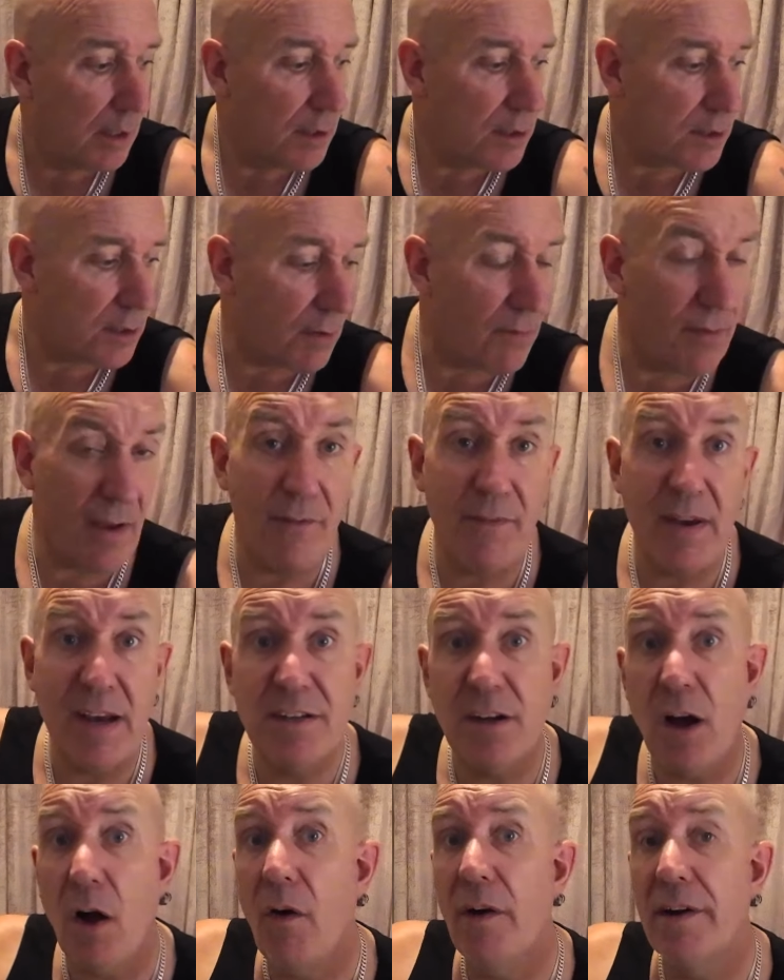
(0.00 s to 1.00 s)
So
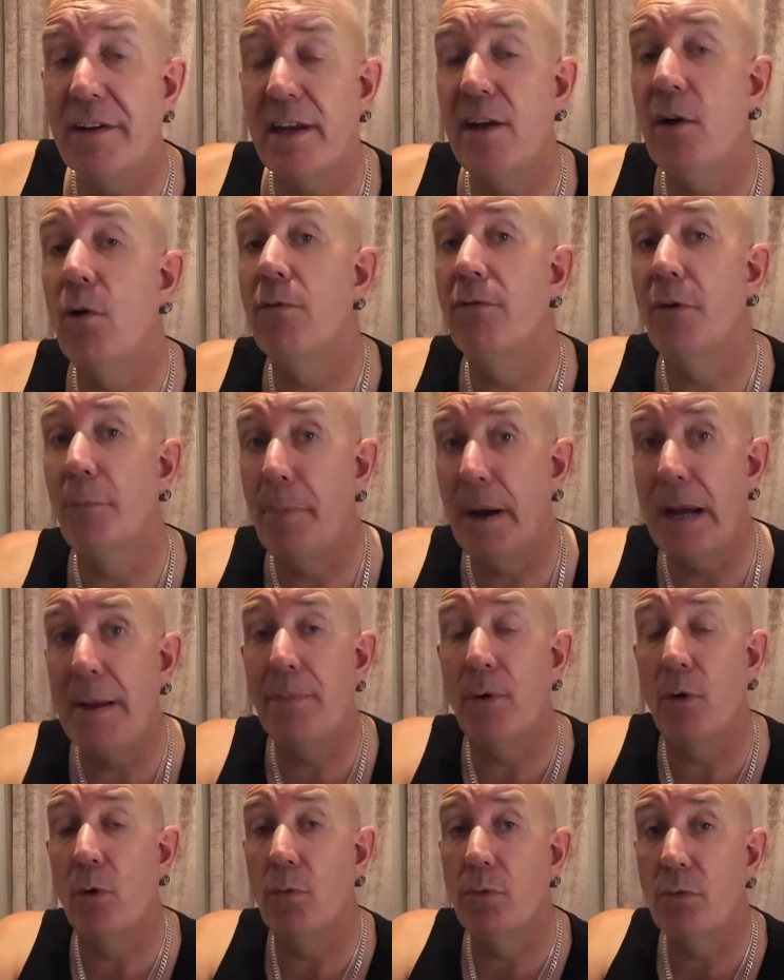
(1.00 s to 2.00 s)
these are ideal for
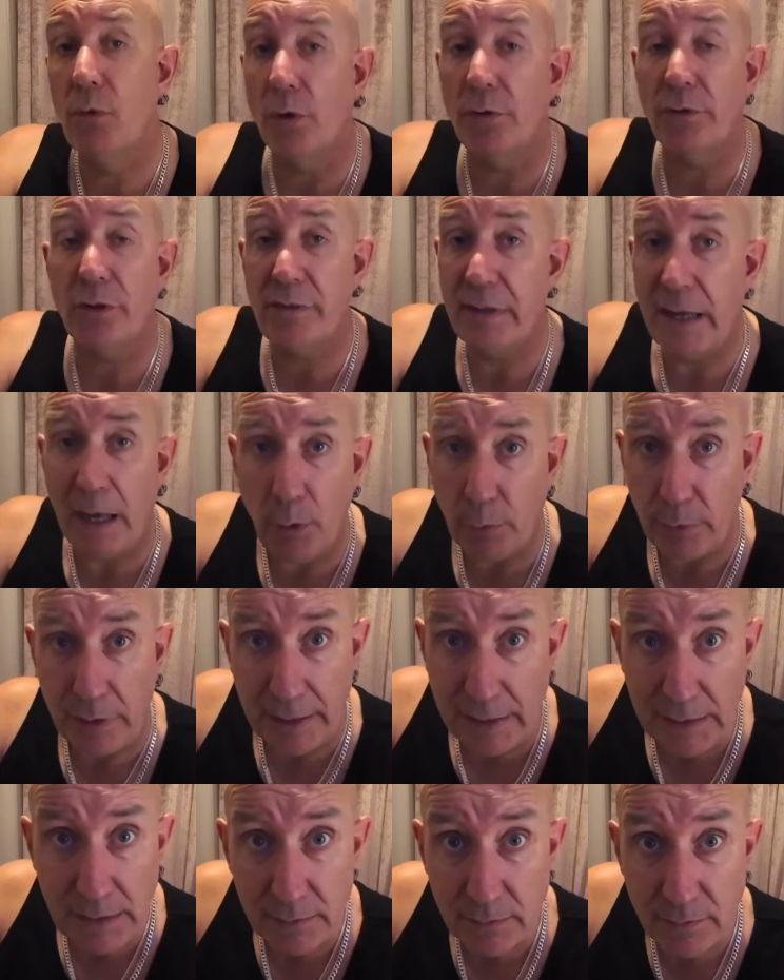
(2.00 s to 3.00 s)
people, not just the
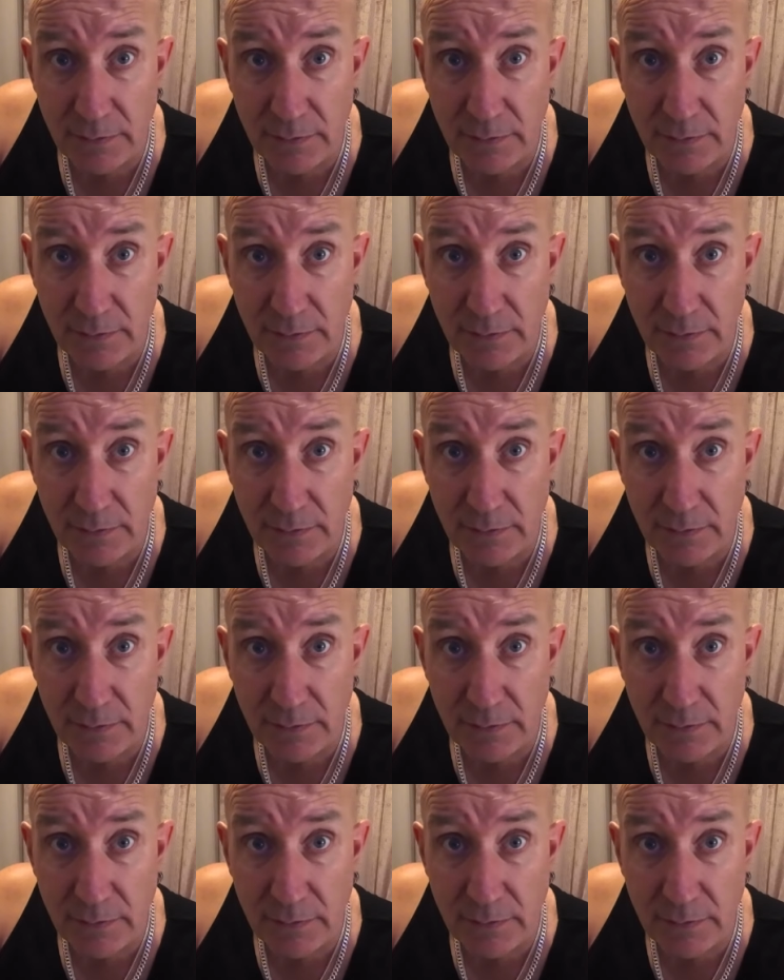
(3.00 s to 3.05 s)
elderly.